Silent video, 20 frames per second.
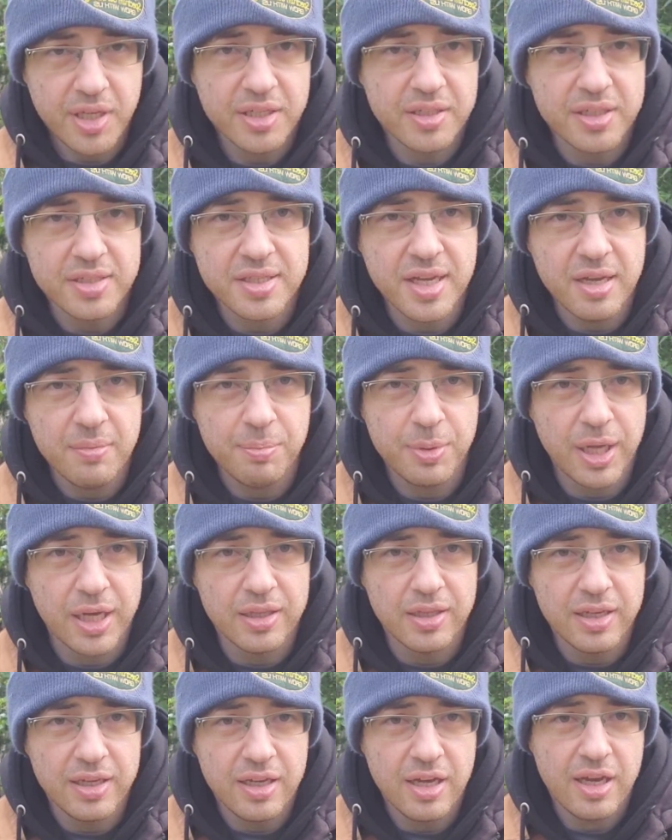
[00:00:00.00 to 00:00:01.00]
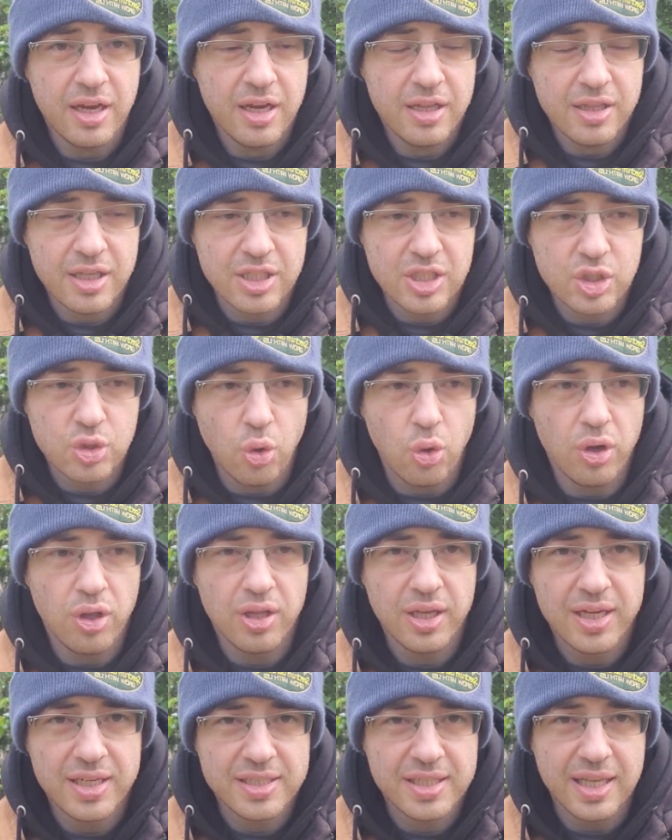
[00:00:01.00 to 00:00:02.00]
To say it plainly, the
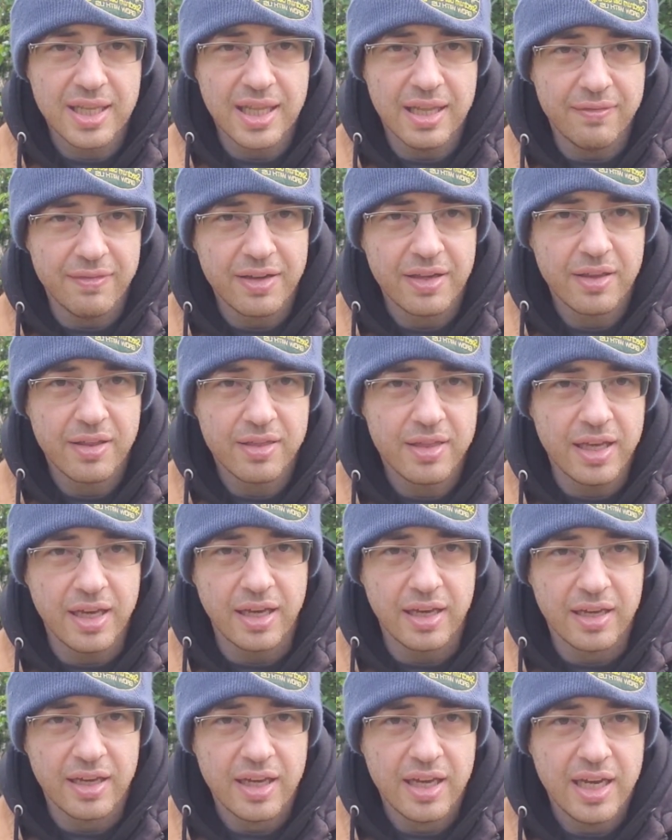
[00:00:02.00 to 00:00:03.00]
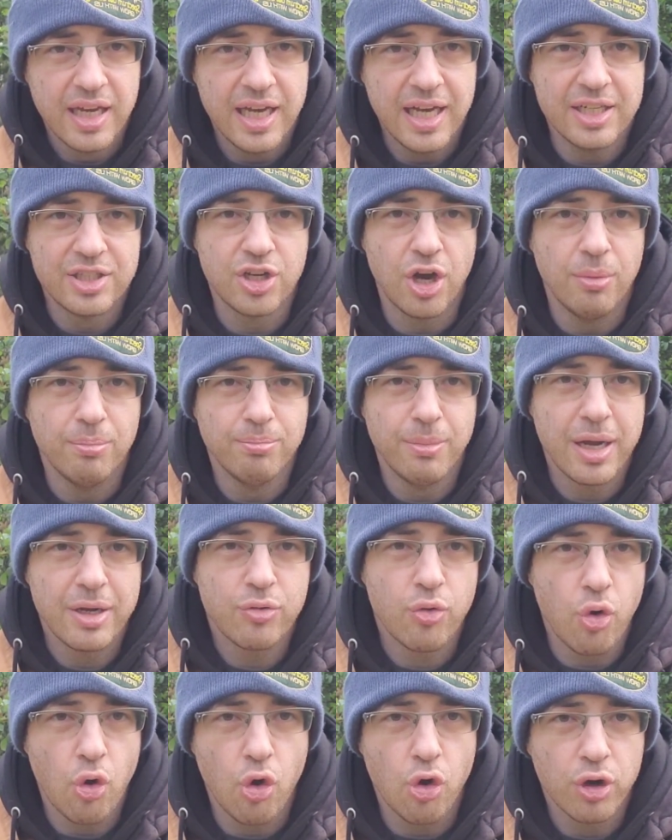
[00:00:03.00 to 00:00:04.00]
soil is a living thing. It's got
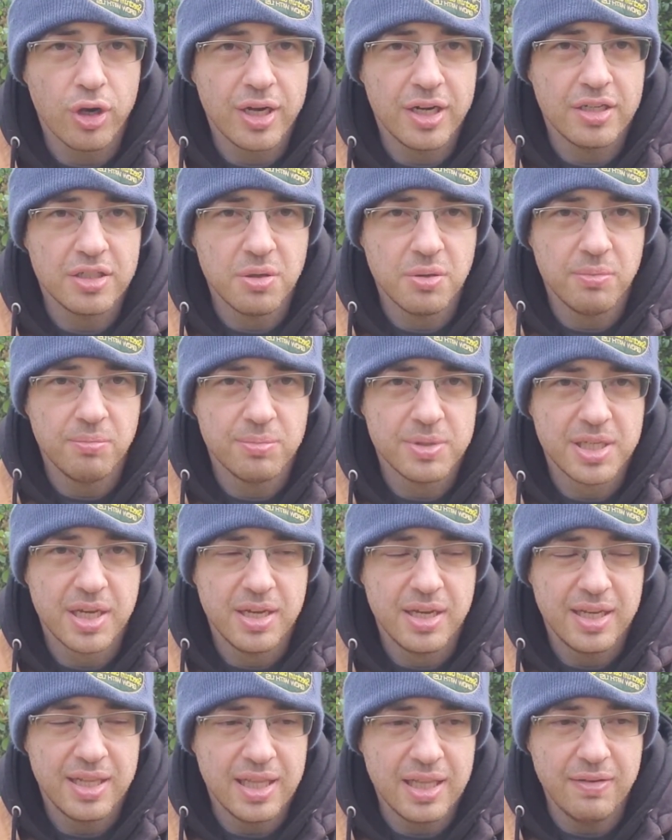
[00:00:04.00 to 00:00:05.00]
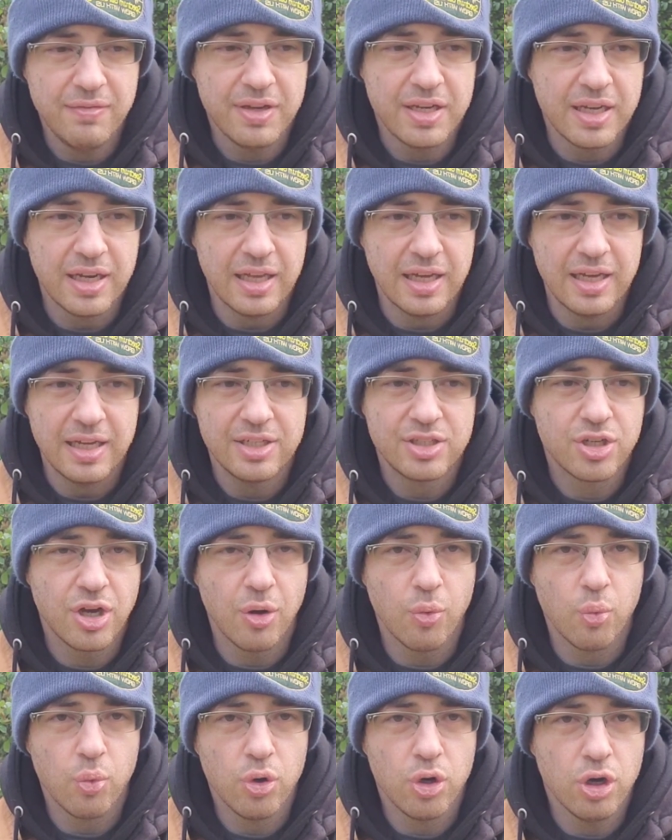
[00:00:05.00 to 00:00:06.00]
microorganisms living in it. It's
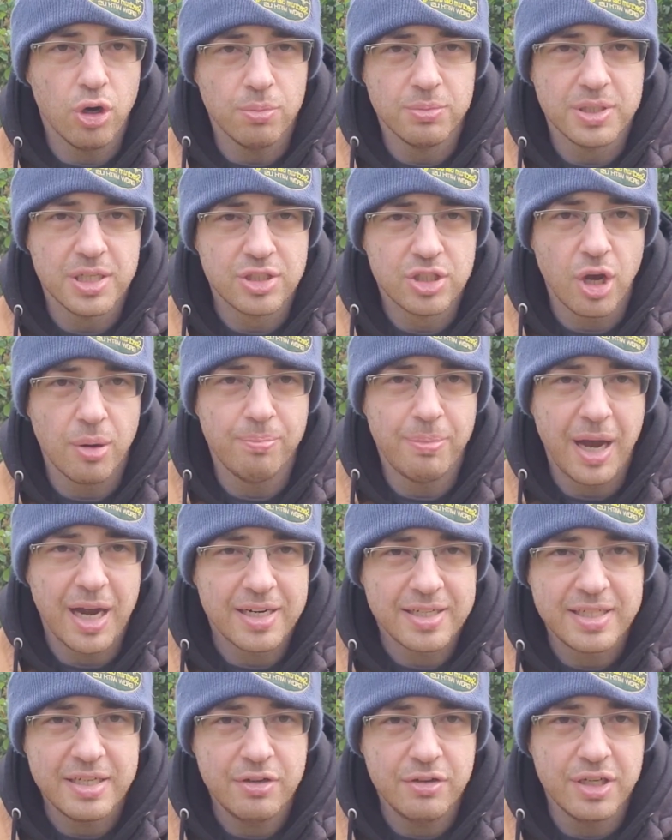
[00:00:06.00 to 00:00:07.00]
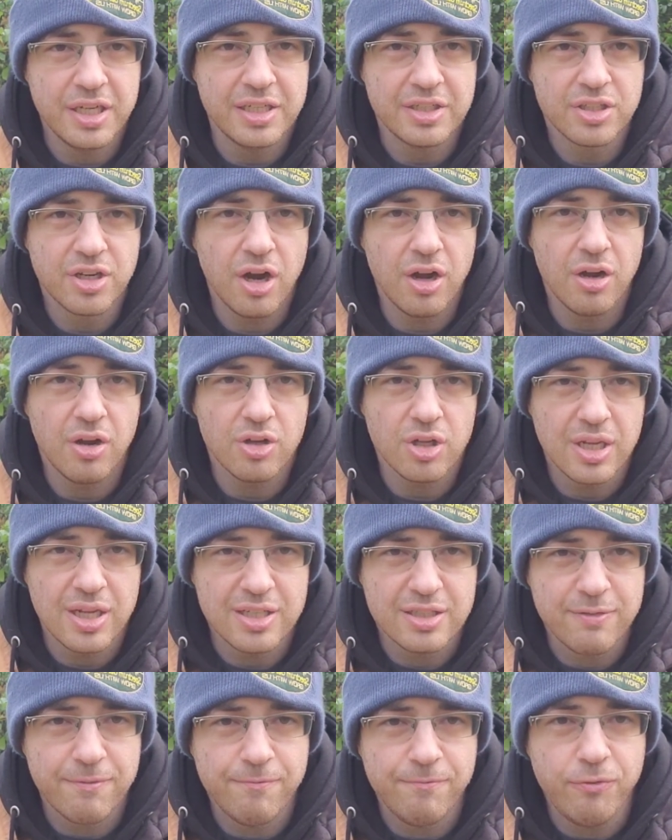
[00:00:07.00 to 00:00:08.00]
got worms, it's got bacteria,
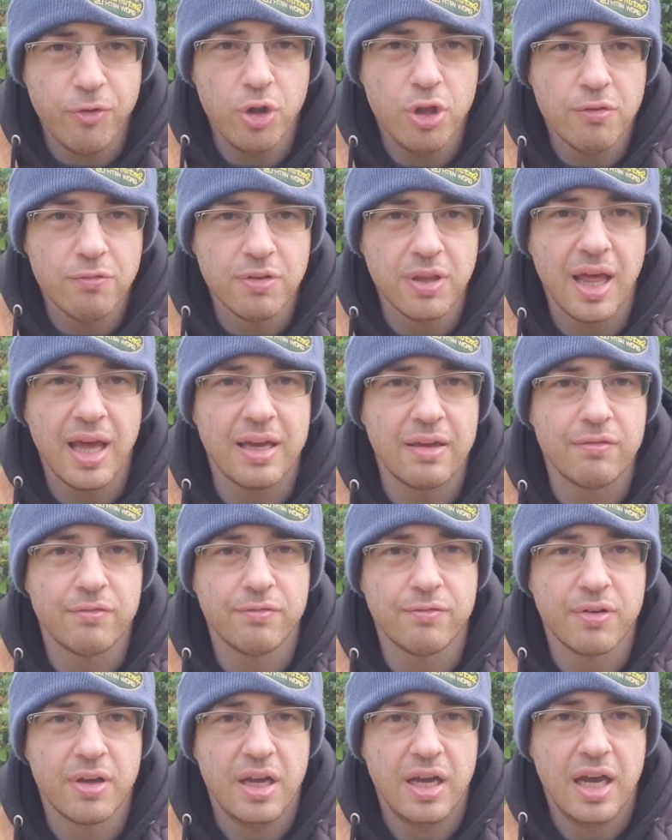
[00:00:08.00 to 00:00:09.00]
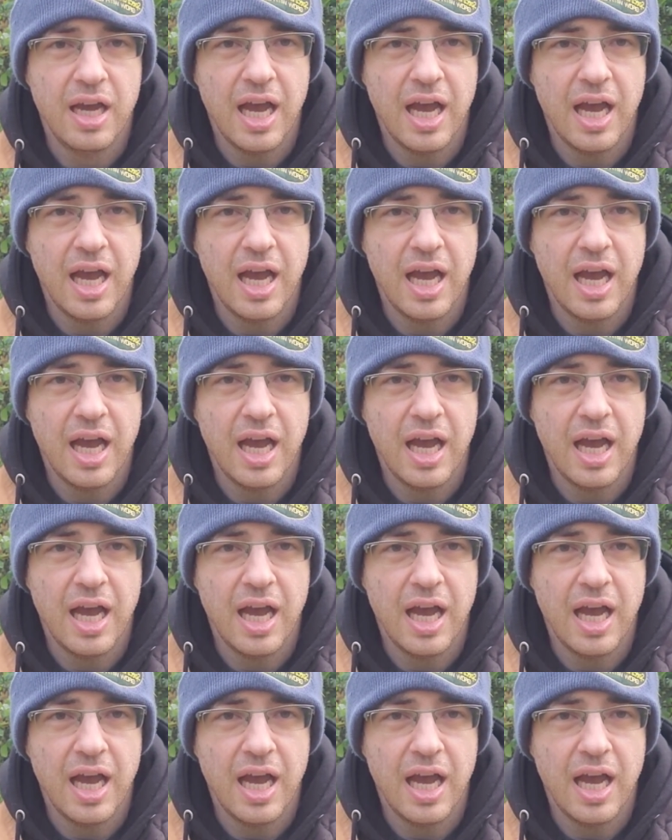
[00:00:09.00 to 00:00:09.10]
it's full of life.